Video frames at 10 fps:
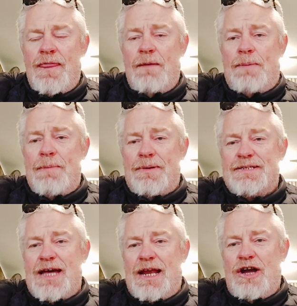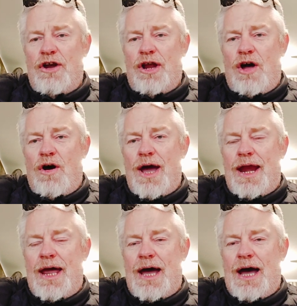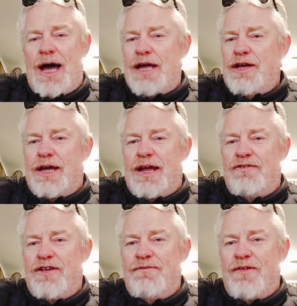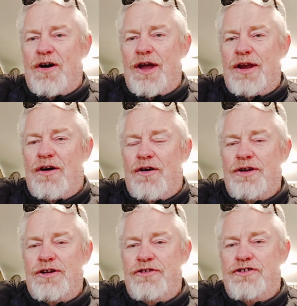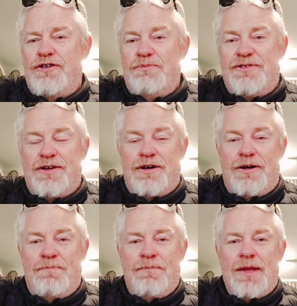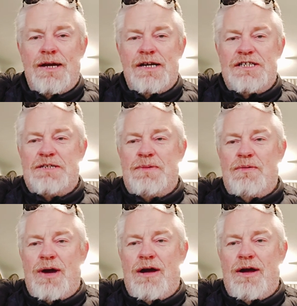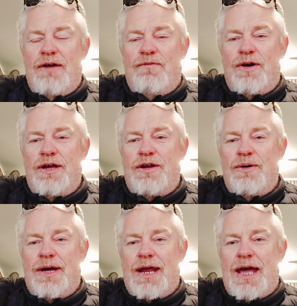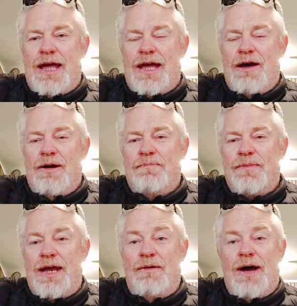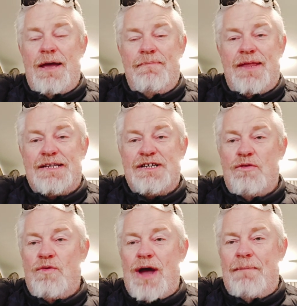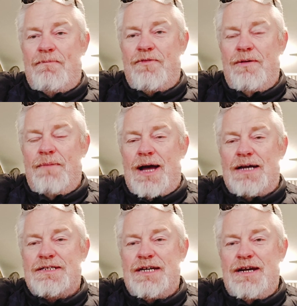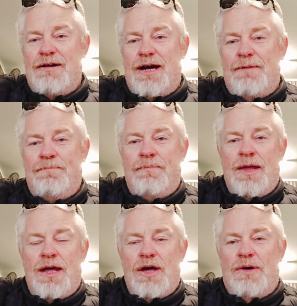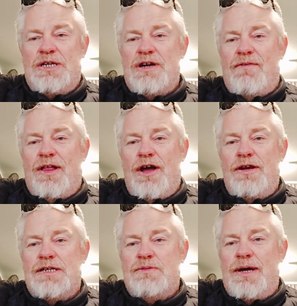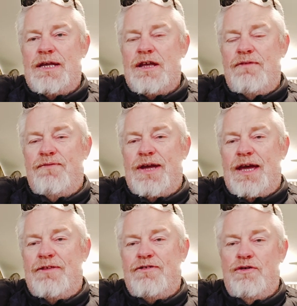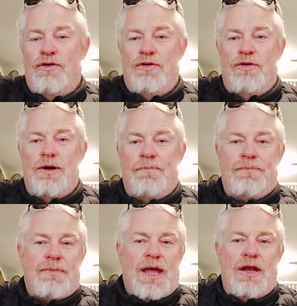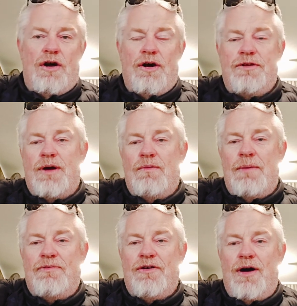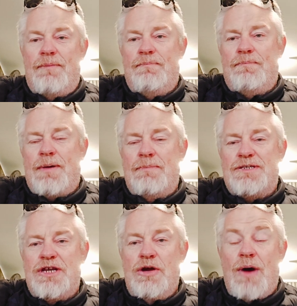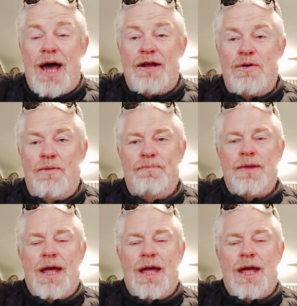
that people are selling online, you can easily find on YouTube. So just be wary of what you're doing and how you're going. Anyway, that's a wrap from us here at We Travel Alone this week. Don't forget to log on to our website, publish the new article